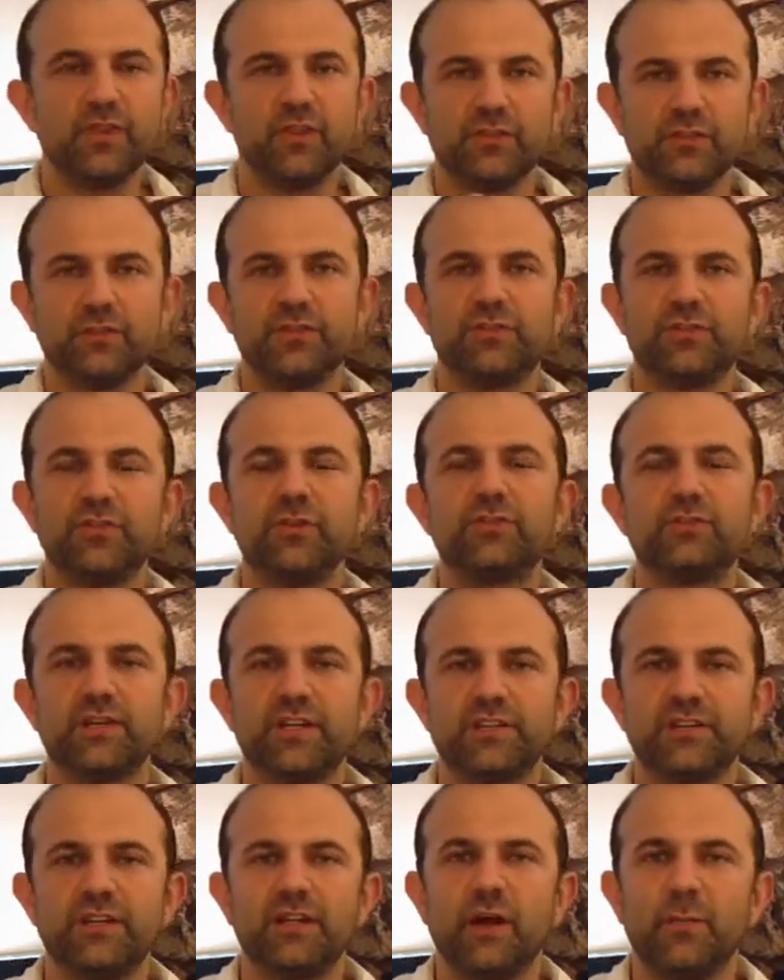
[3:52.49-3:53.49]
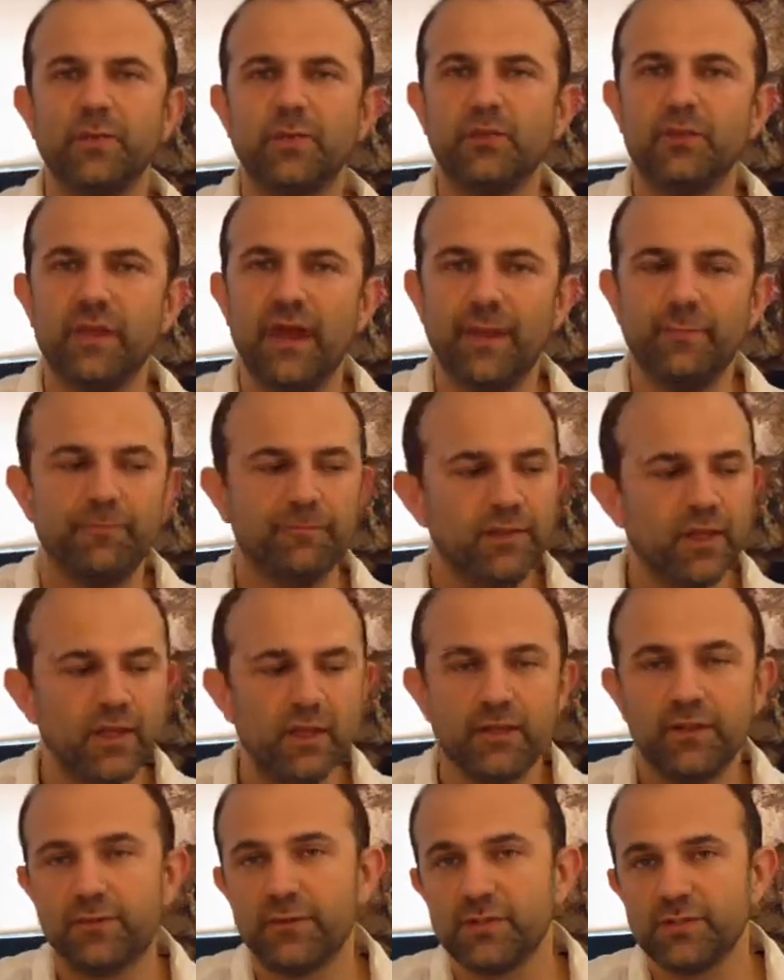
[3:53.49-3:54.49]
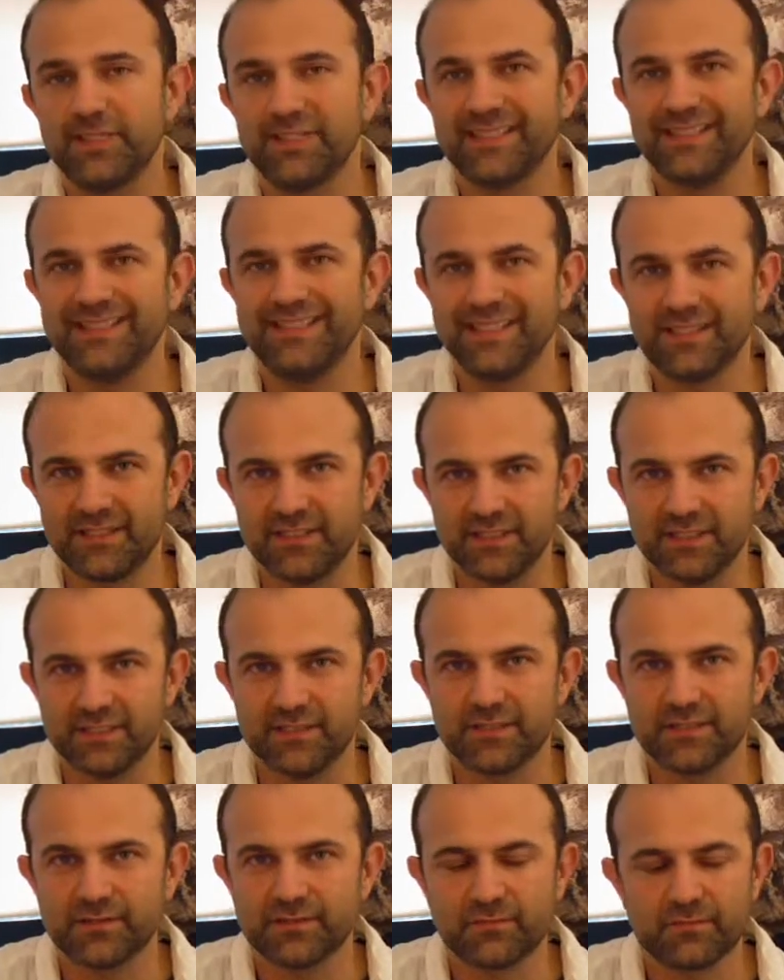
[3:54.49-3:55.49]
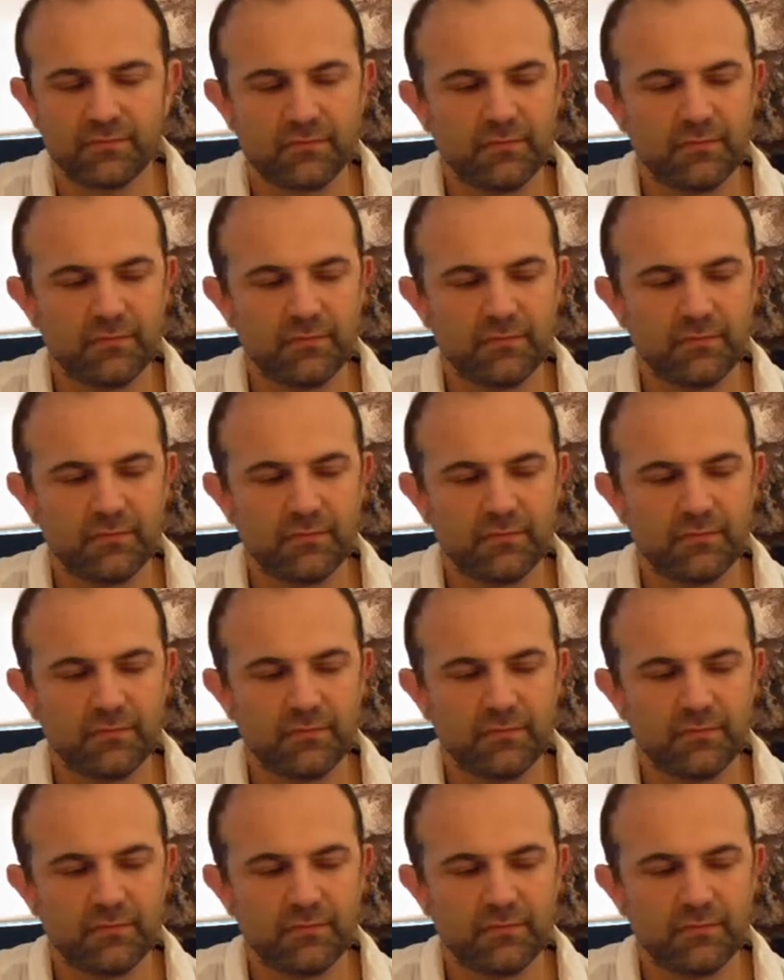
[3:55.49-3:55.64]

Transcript: So there's two tricks that help you do that. The first is distance.